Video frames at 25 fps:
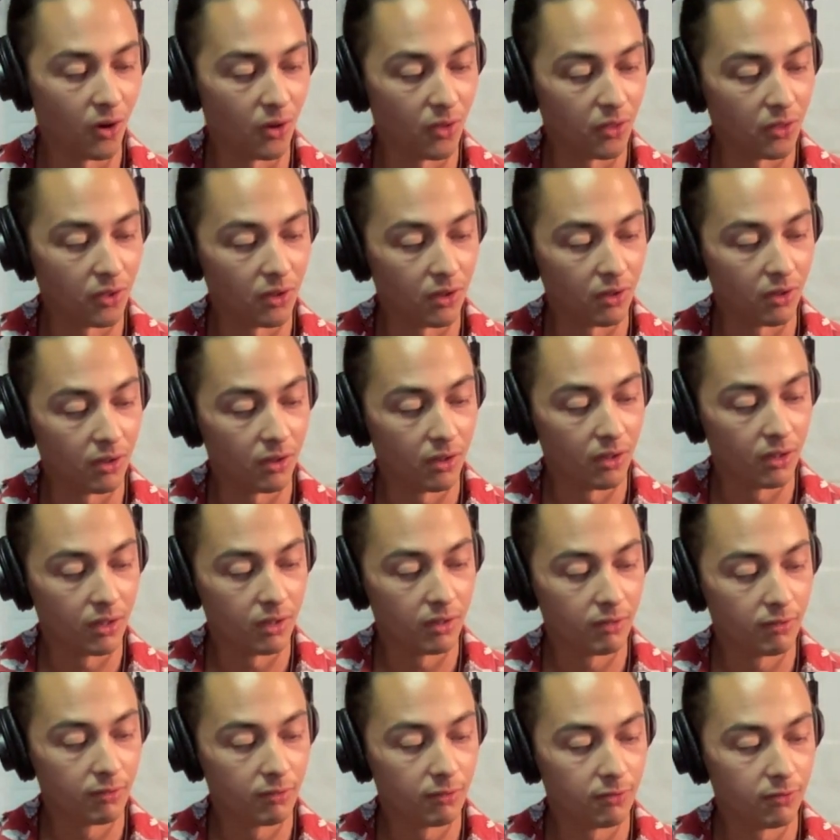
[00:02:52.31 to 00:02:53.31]
on the
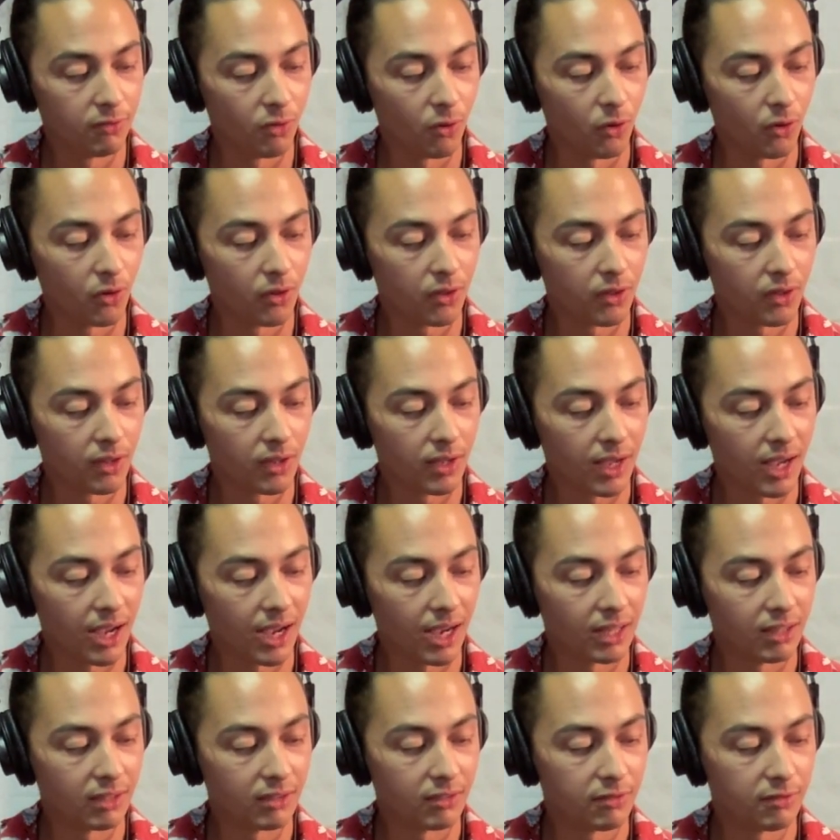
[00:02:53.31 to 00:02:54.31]
4th
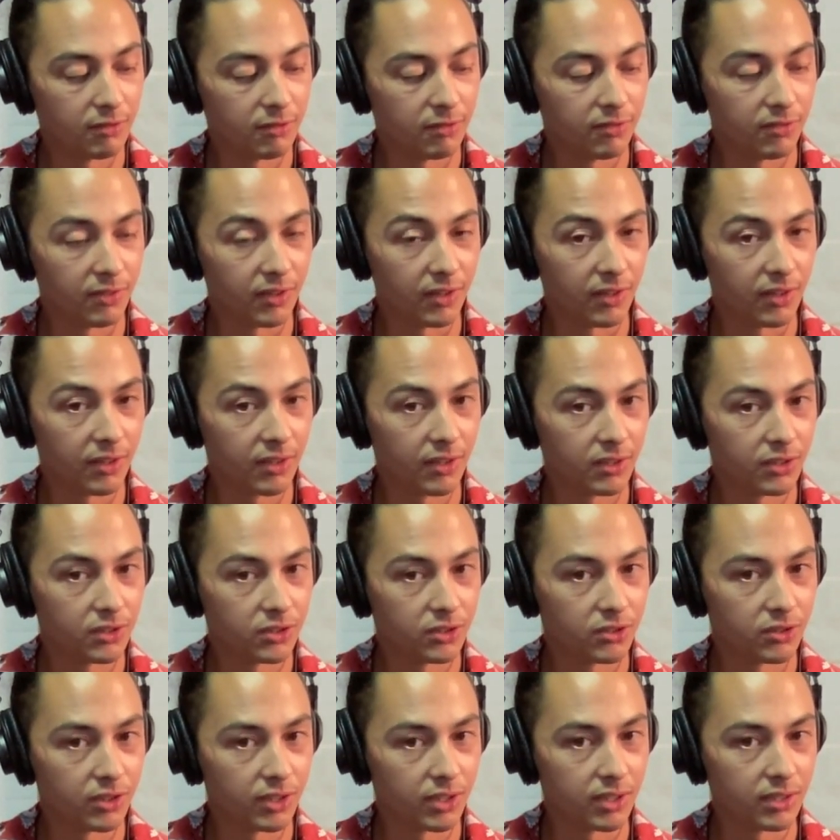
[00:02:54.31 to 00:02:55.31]
and 5th
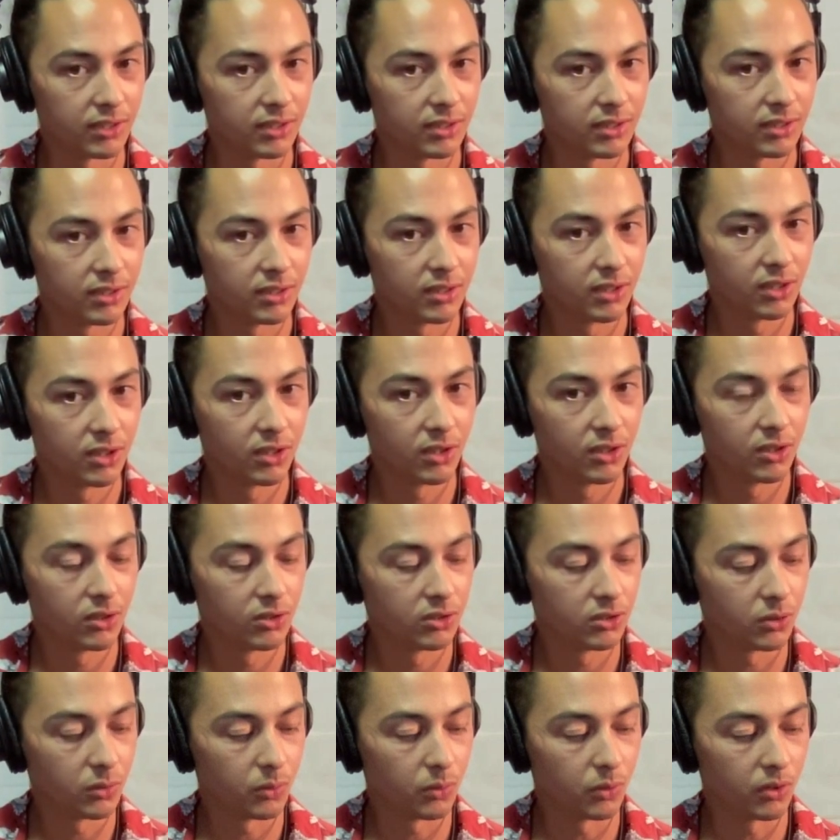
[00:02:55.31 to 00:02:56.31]
strings.
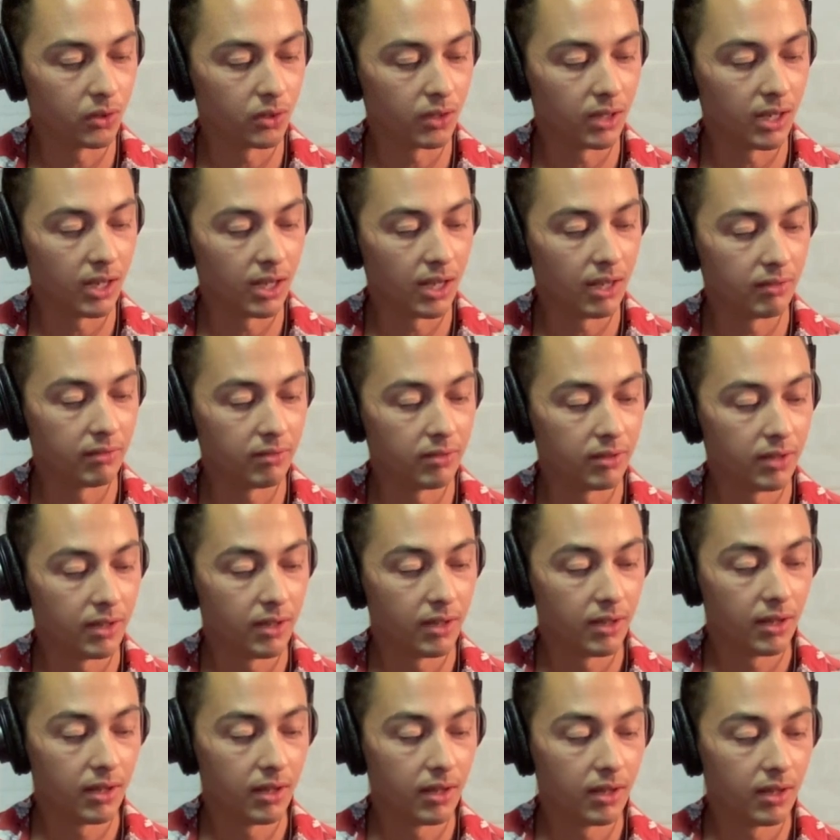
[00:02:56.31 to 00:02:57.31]
So we're going to have
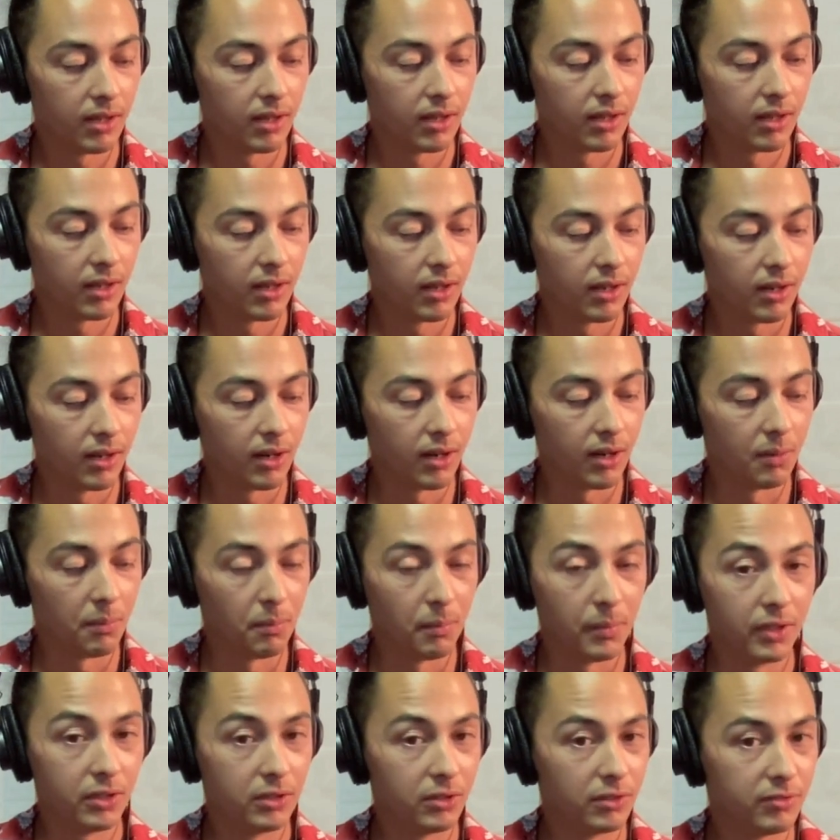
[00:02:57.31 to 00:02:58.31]

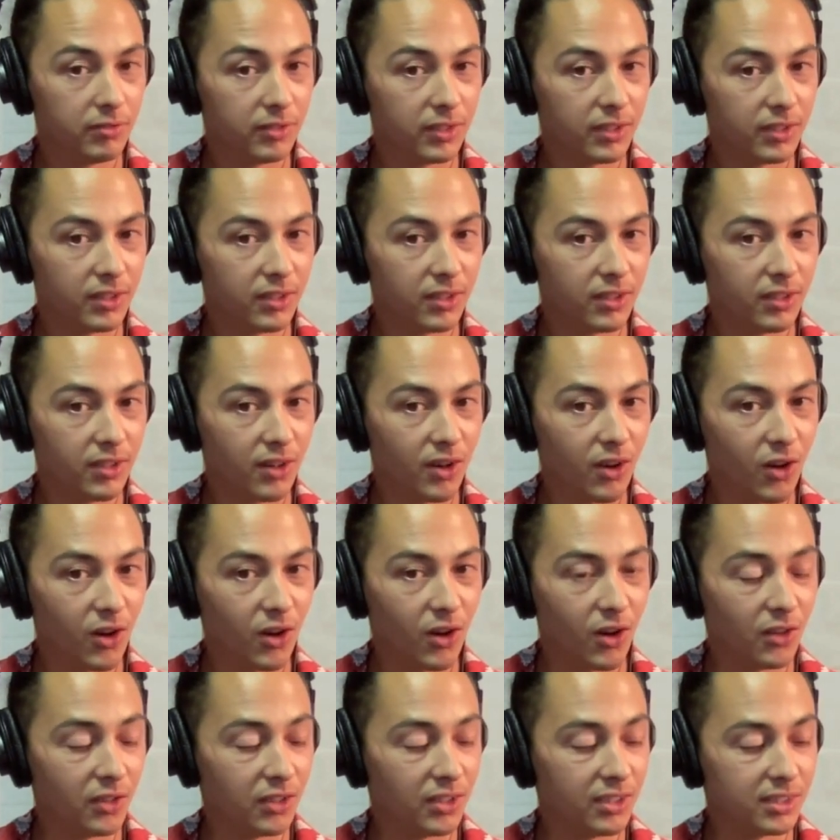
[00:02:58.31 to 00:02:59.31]
our middle finger
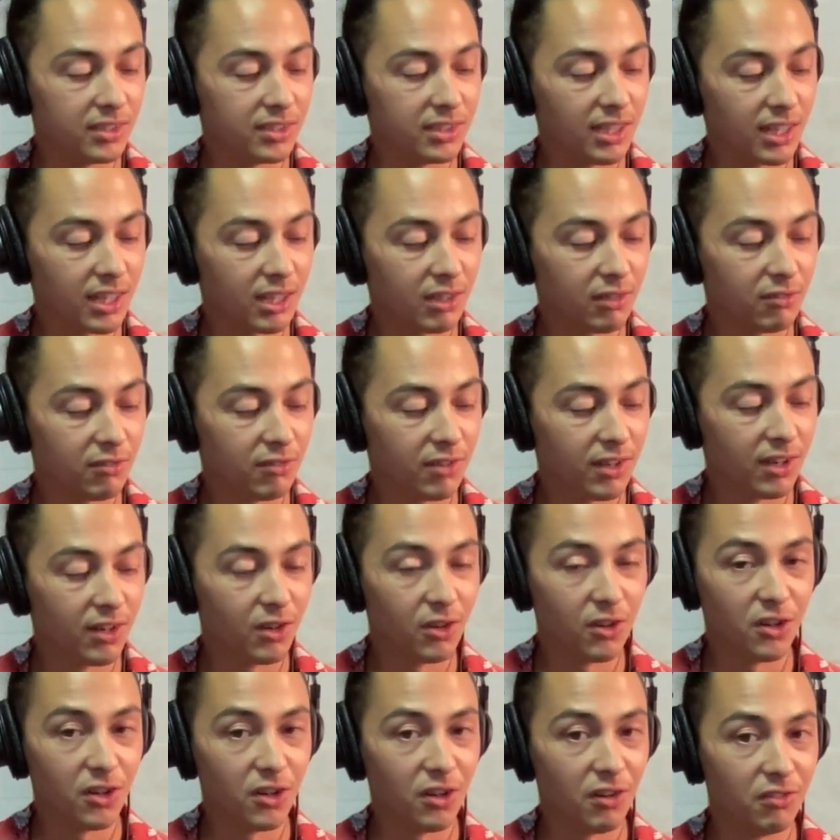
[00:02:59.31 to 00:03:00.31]
on the 2nd
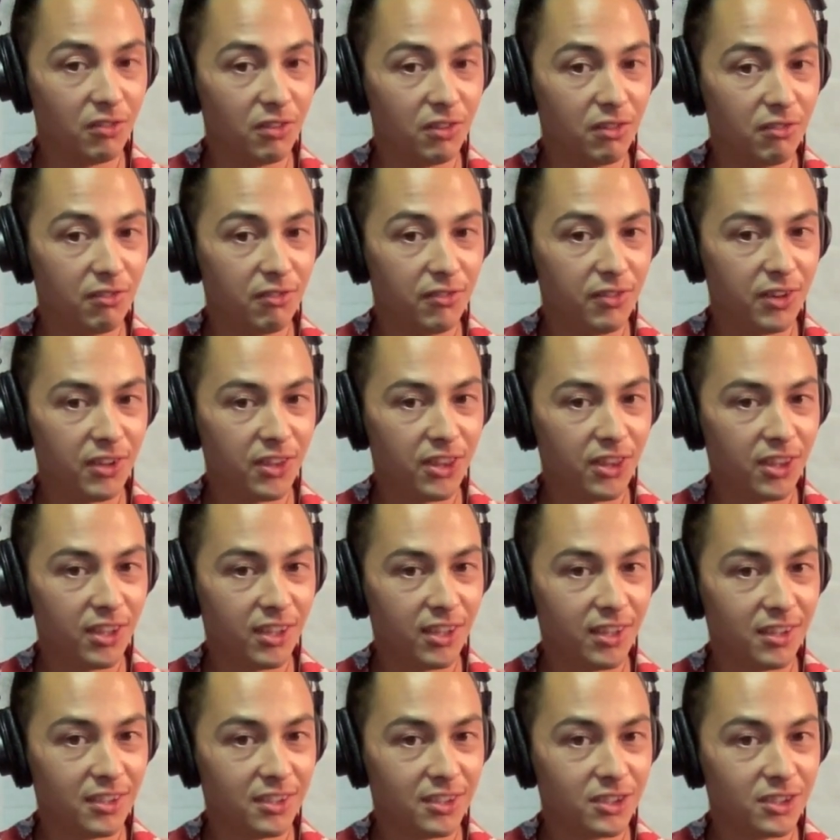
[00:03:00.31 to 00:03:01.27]
fret of the 5th